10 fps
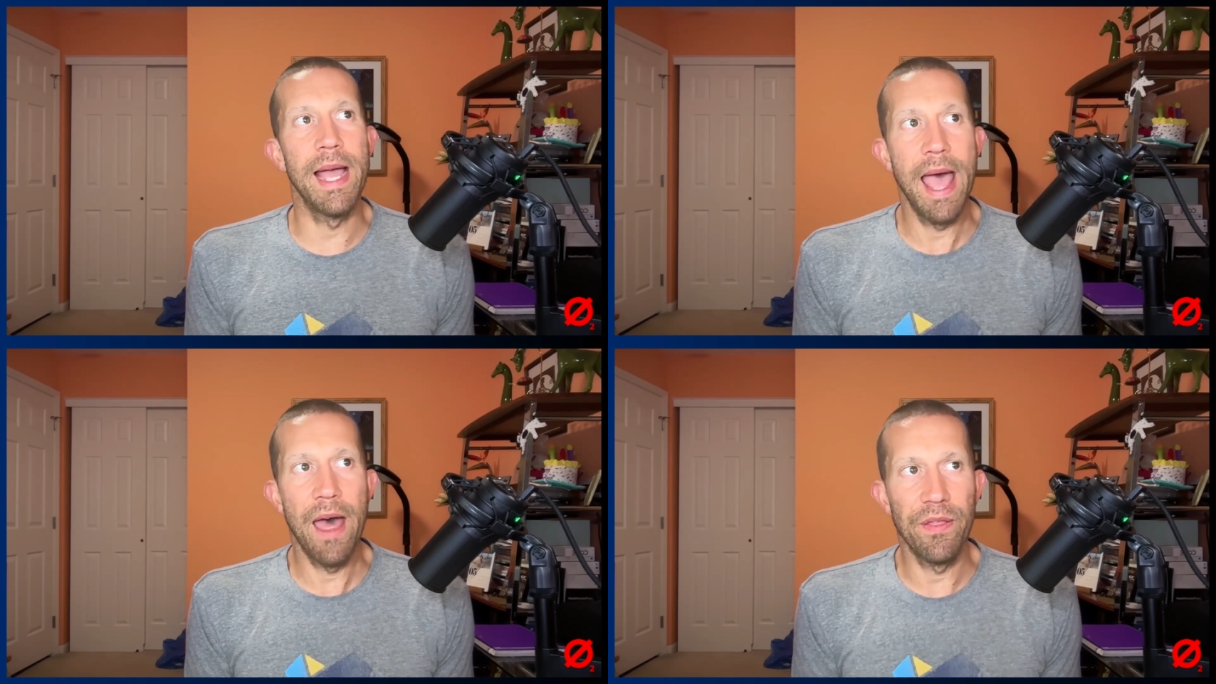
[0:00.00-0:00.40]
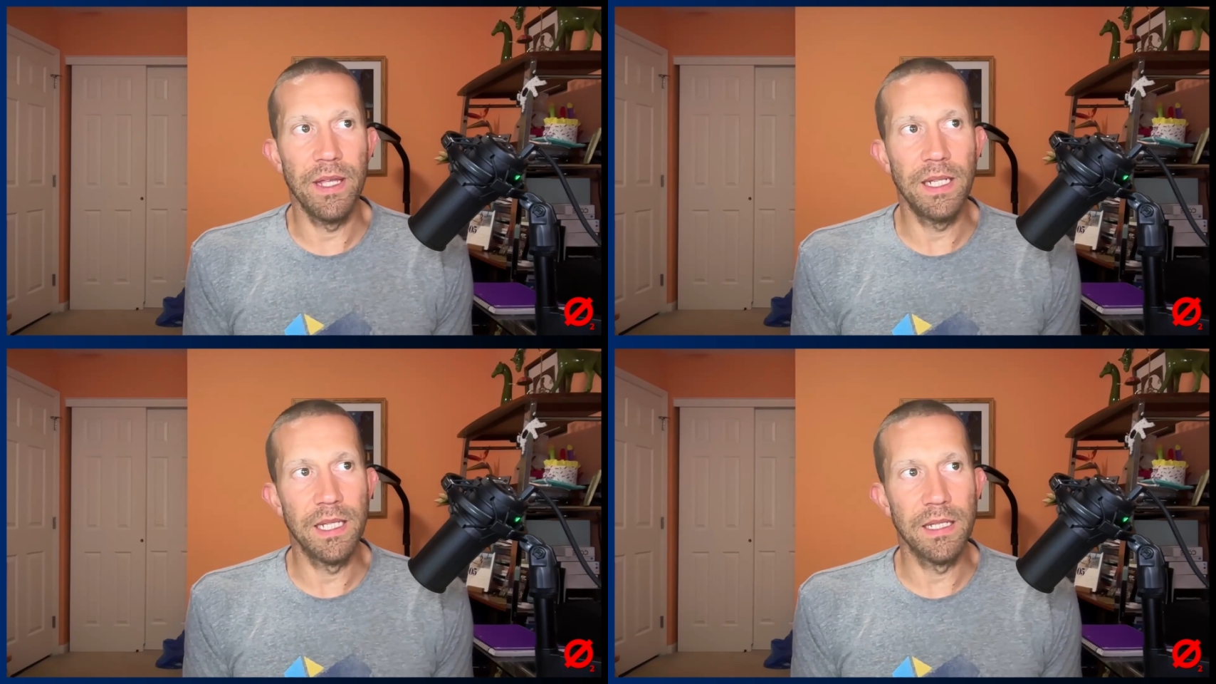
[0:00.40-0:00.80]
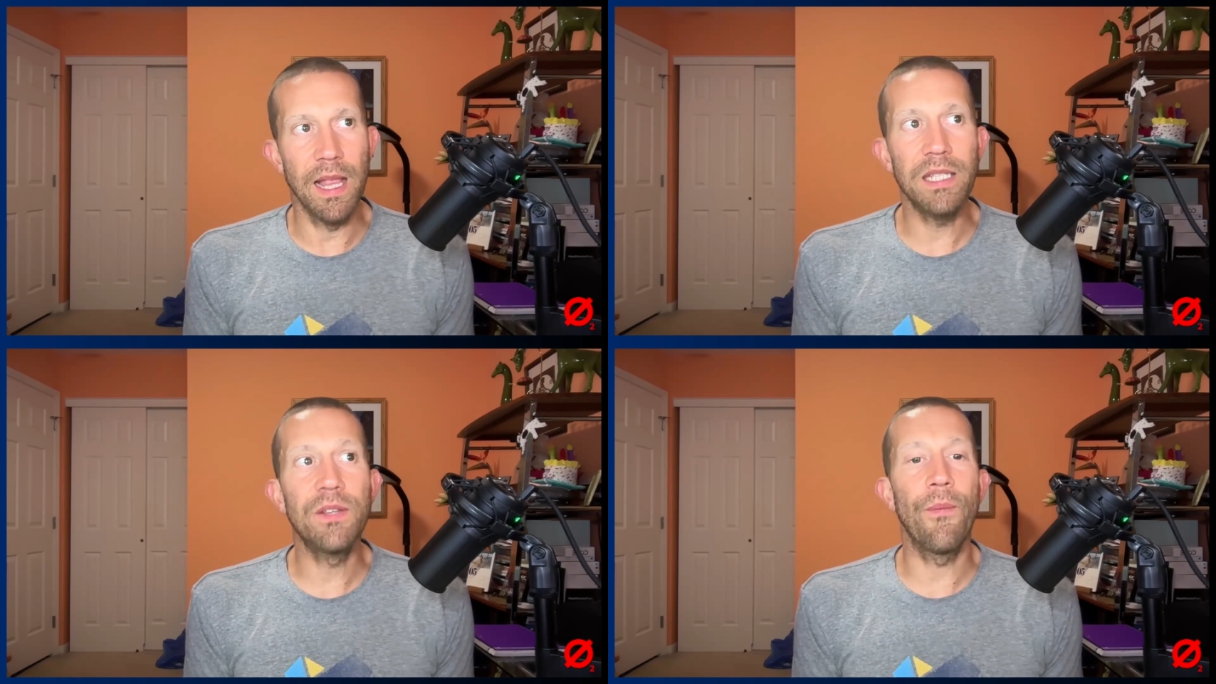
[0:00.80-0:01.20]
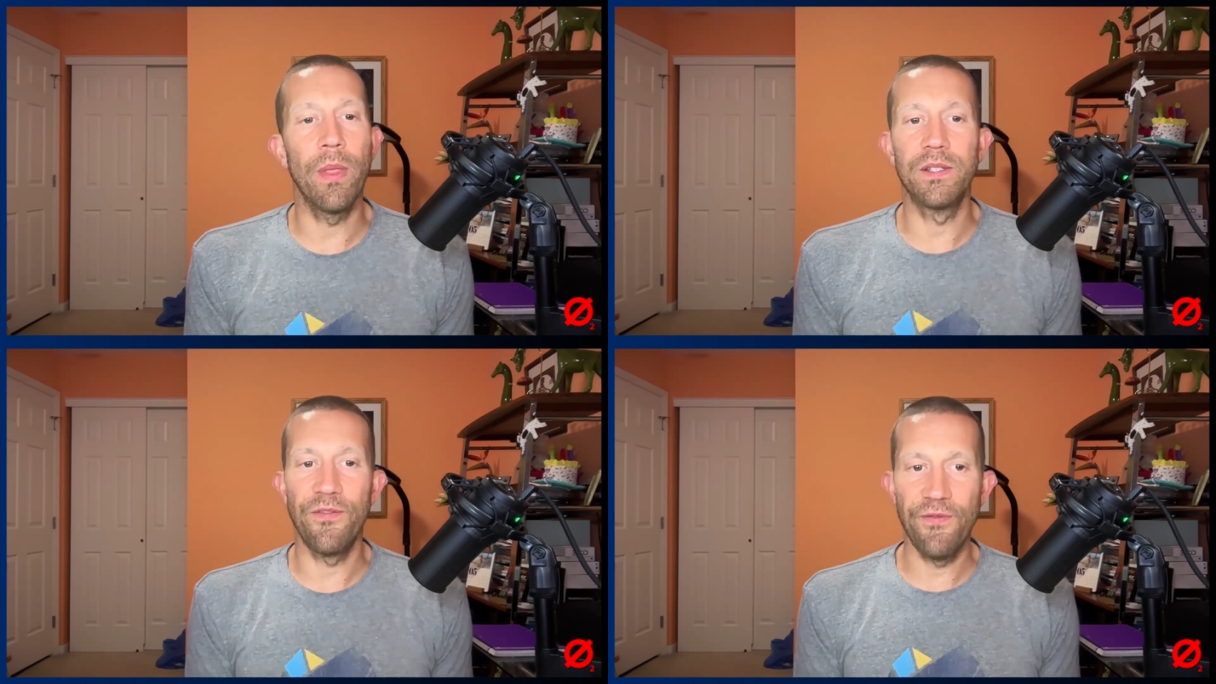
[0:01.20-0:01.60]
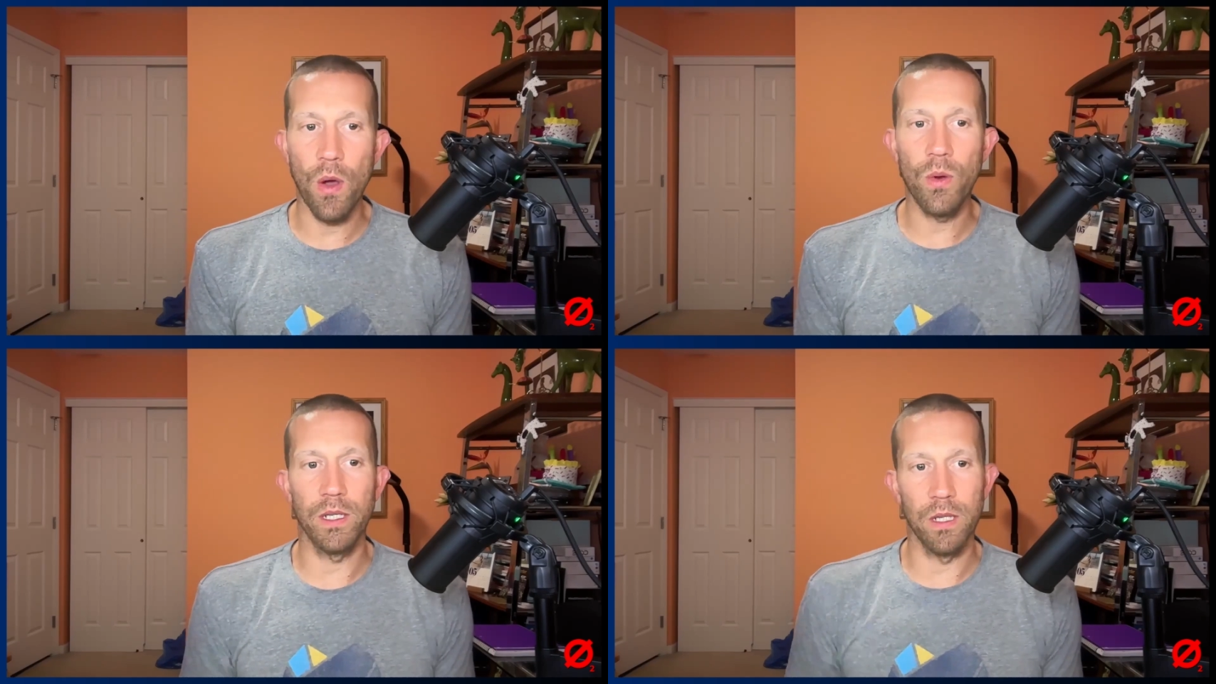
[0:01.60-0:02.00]
athletes is let's
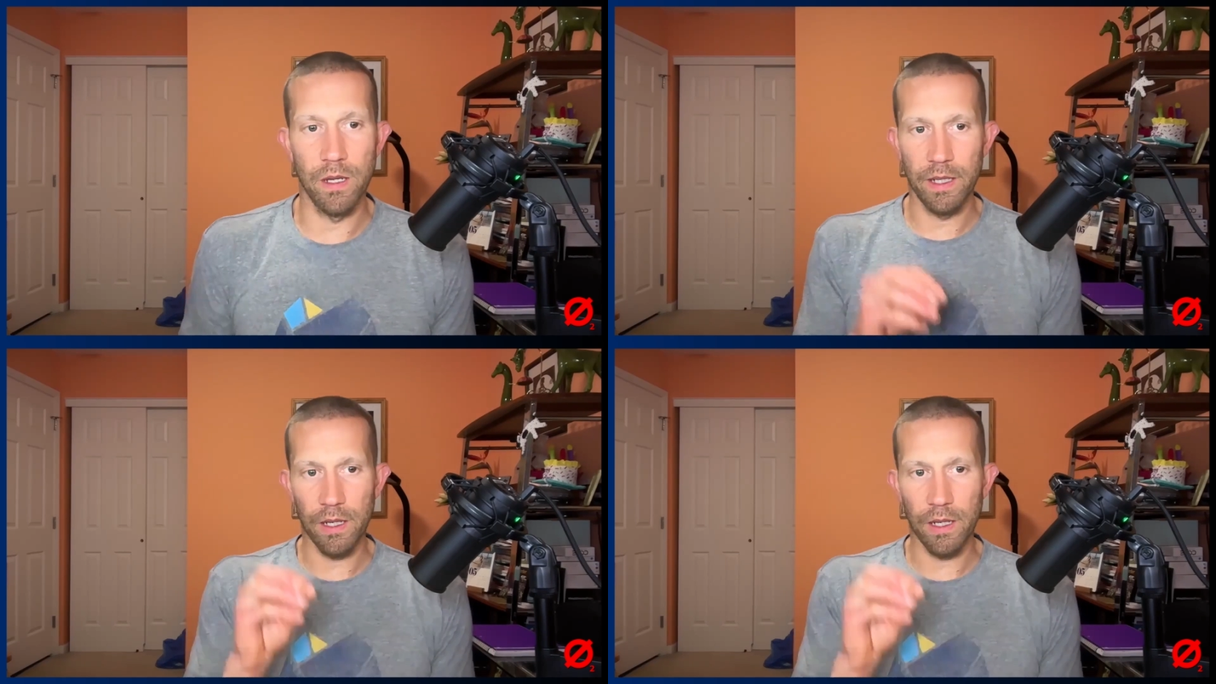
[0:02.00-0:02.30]
focus on,